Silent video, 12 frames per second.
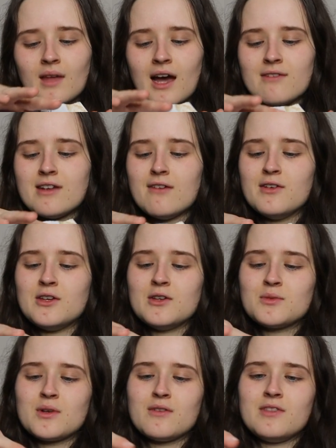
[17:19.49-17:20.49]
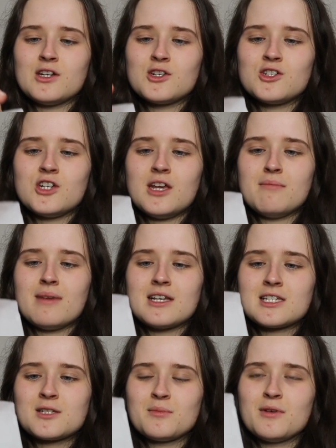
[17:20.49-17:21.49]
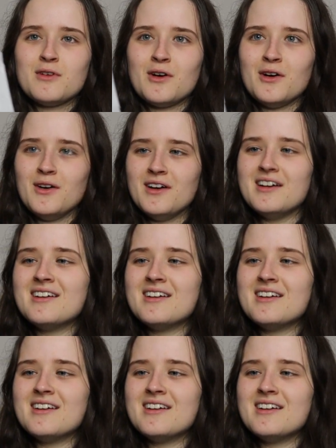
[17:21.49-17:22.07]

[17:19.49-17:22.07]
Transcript: I've never used one of these sheet masks before.